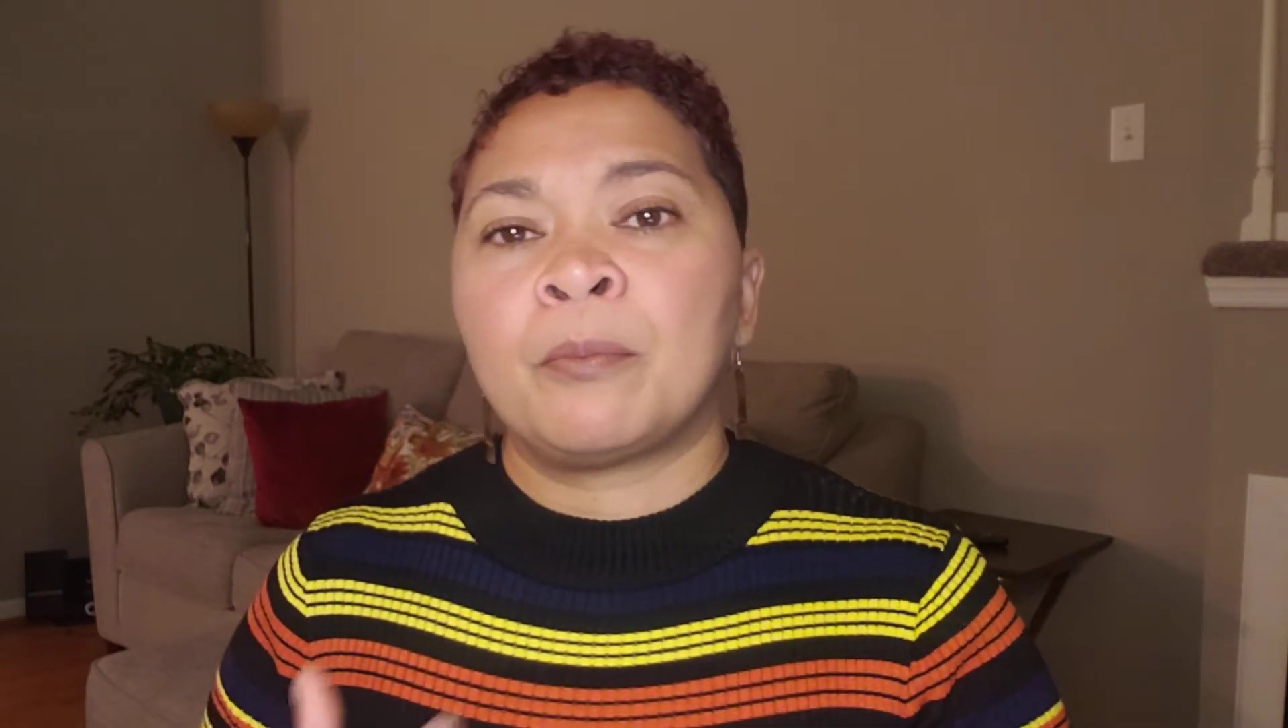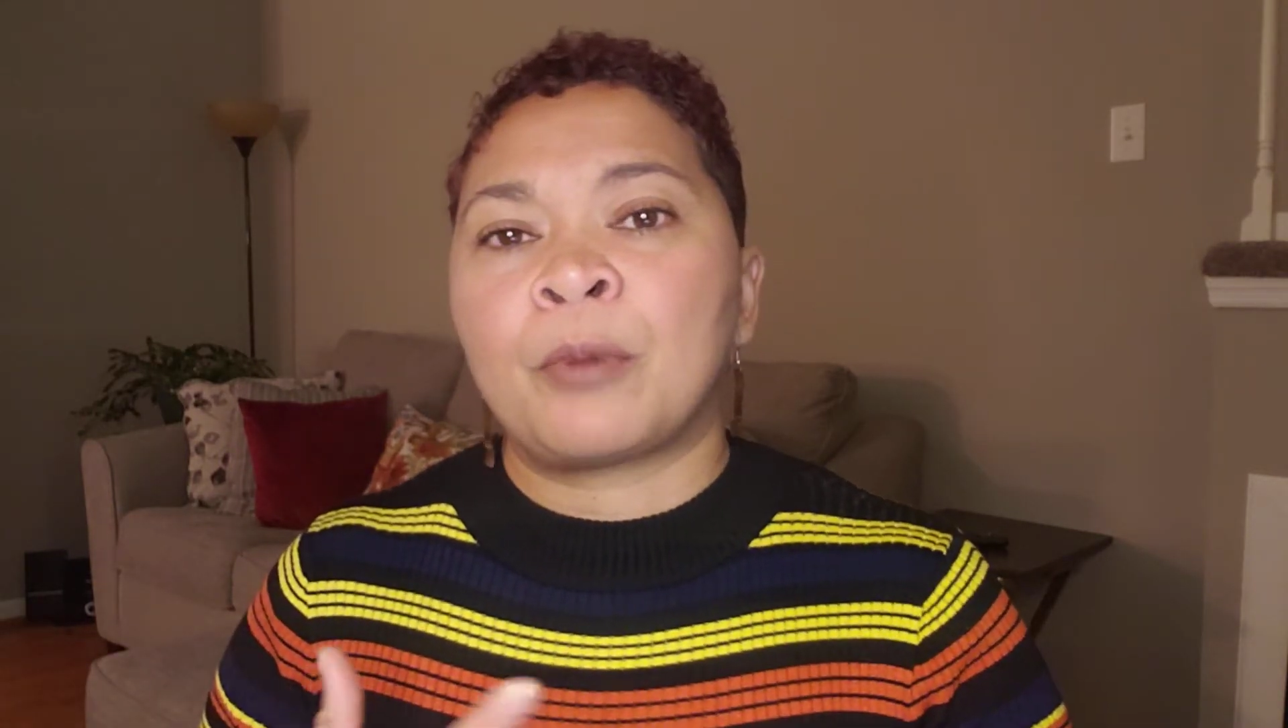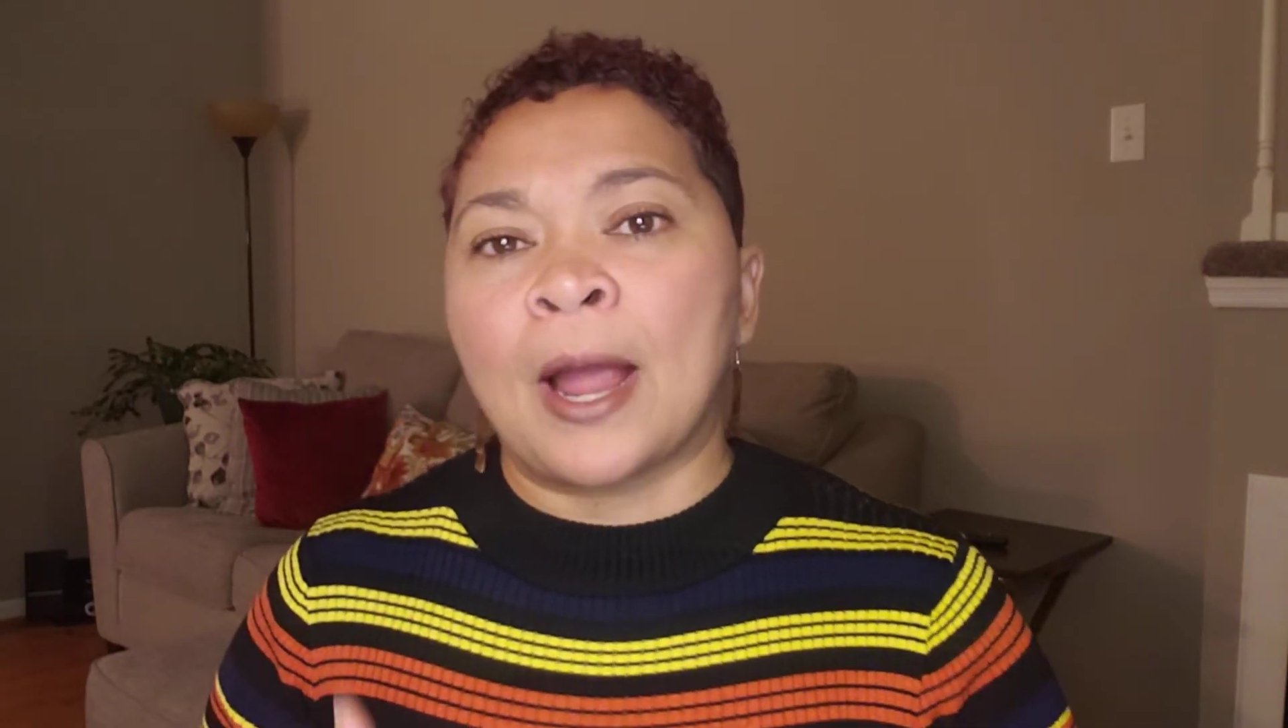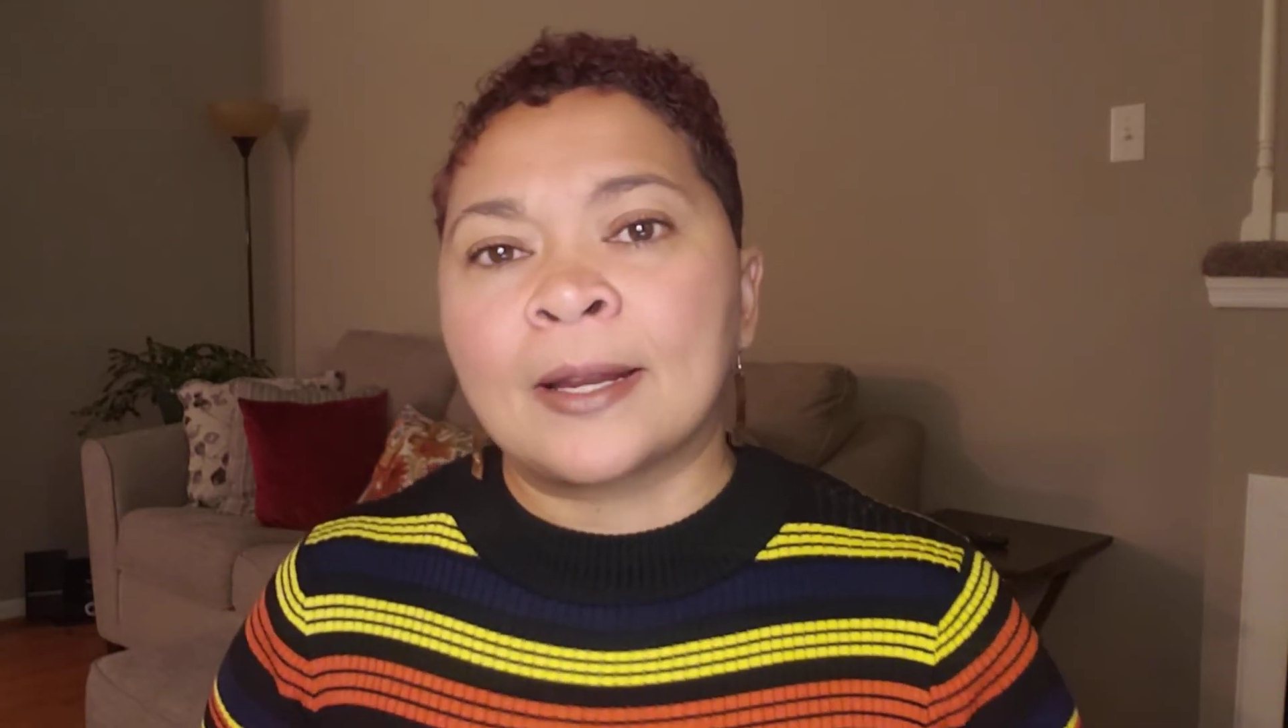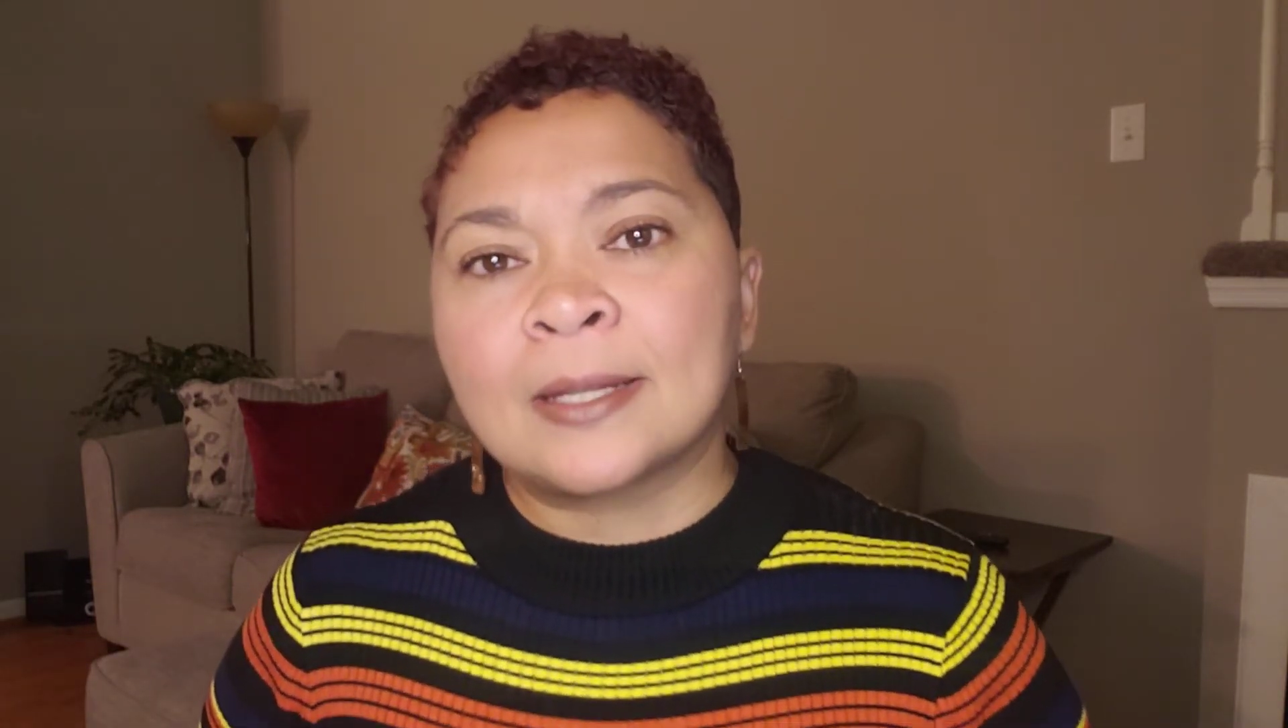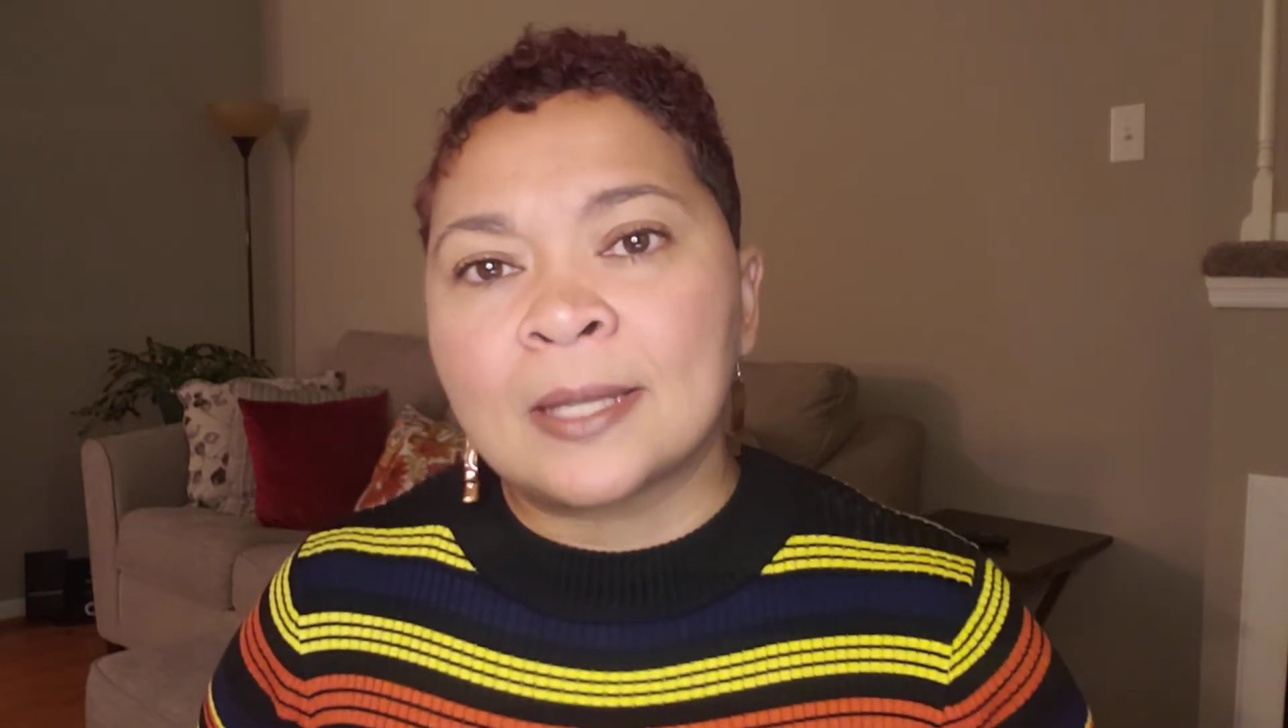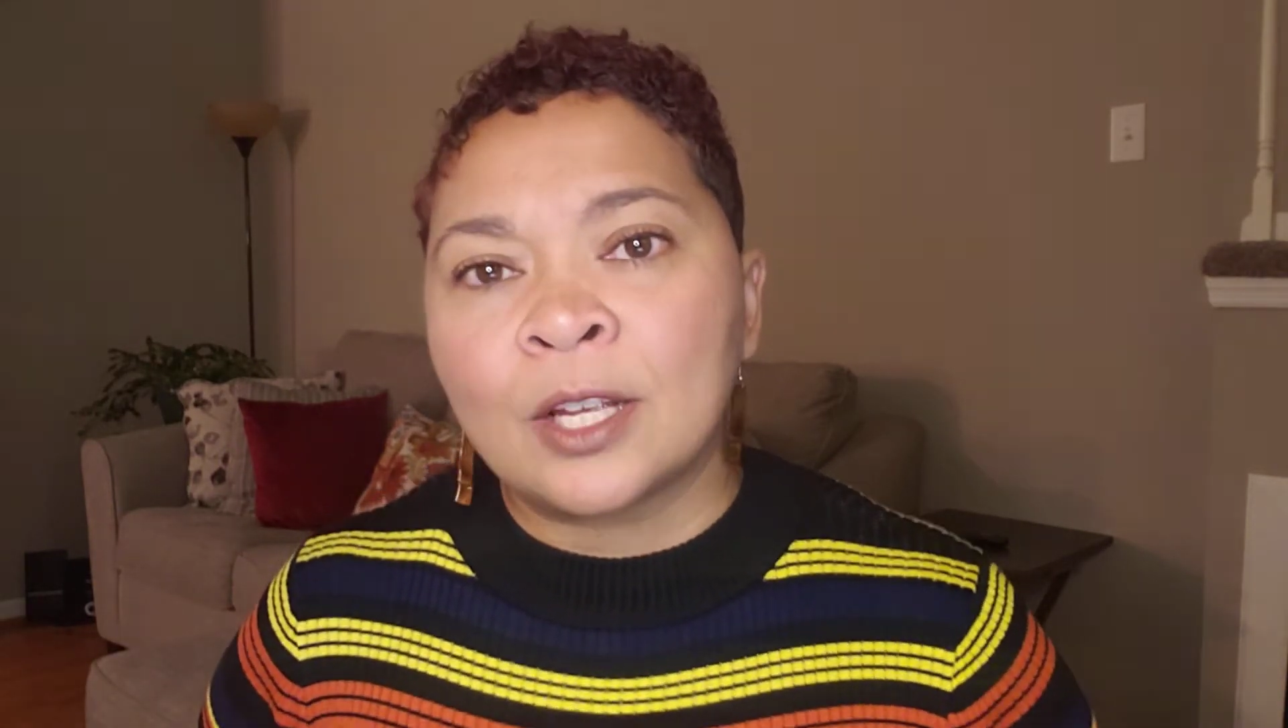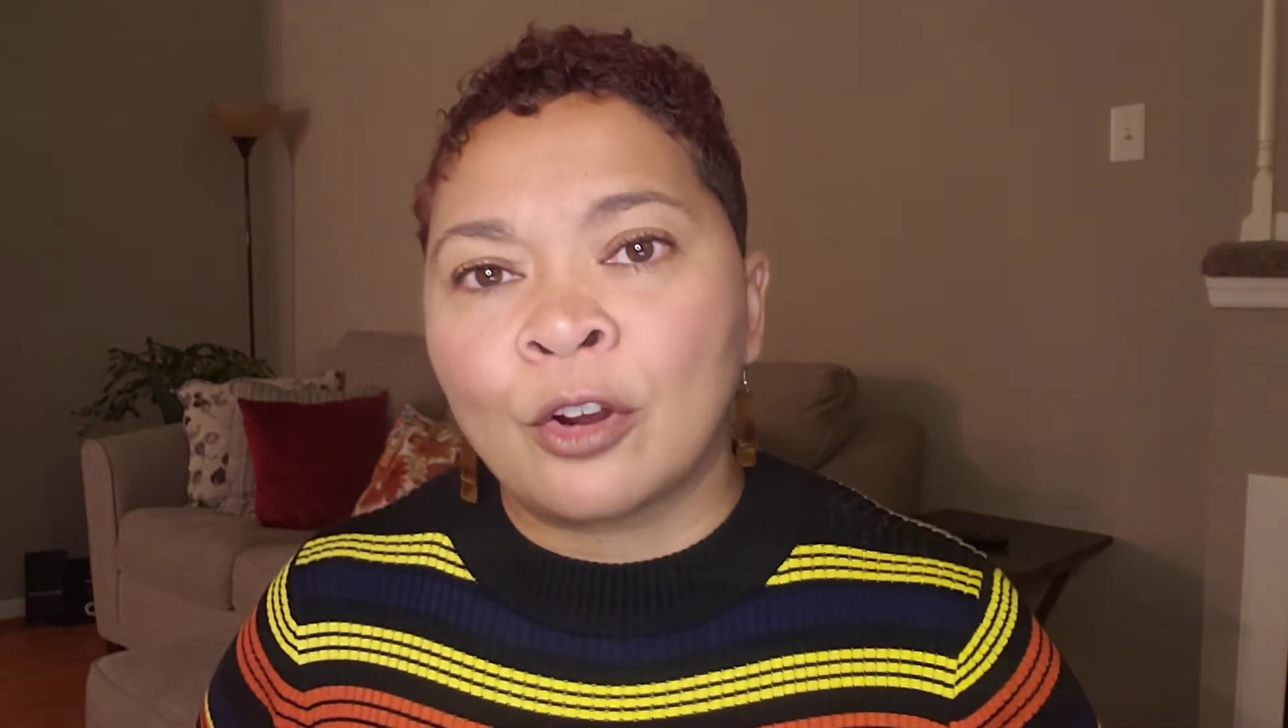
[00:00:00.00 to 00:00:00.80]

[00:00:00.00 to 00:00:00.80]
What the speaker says: practicing